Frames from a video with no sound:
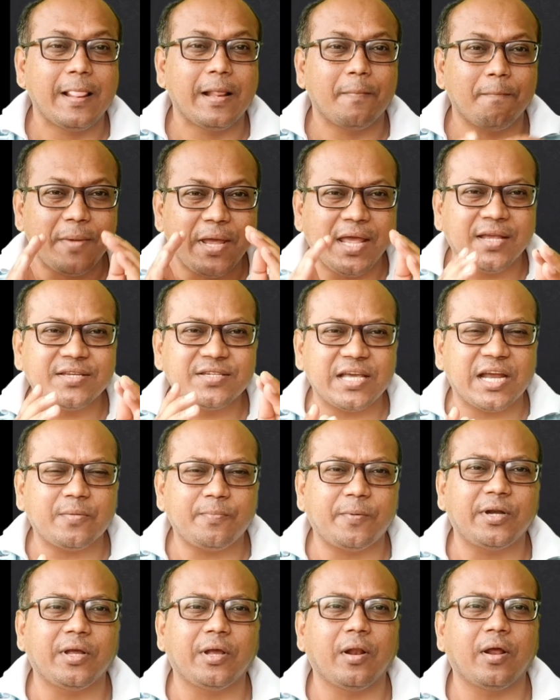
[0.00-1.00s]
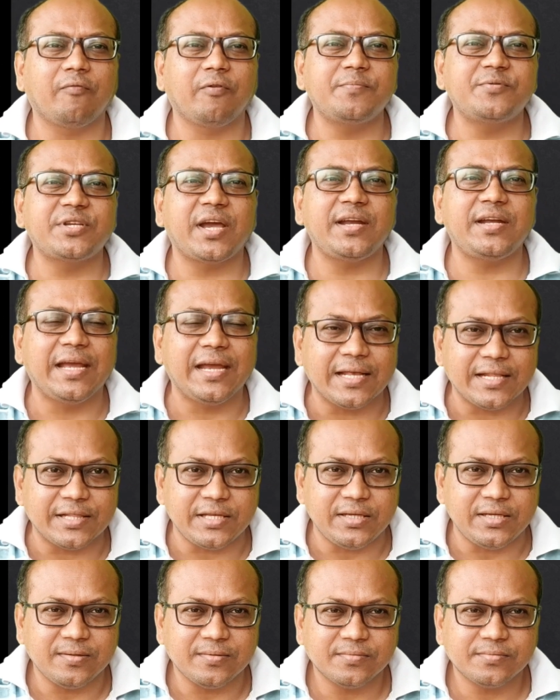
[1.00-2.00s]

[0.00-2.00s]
makes that particular website healthy.